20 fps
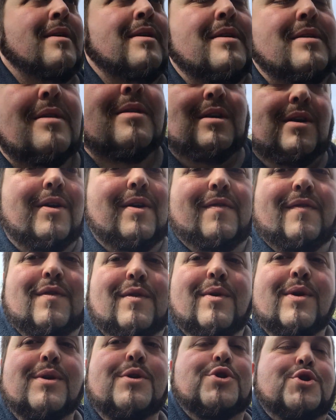so if
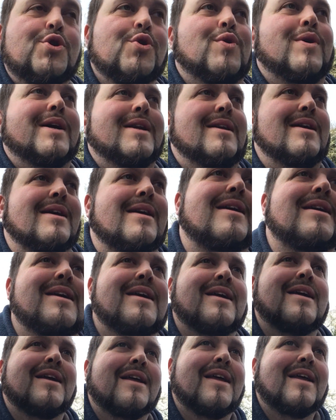you enjoyed
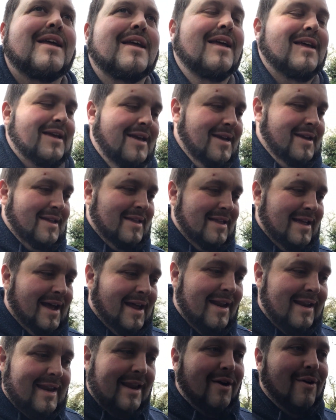
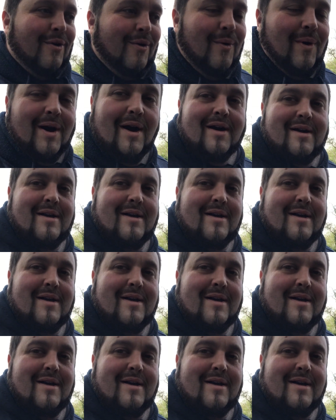that little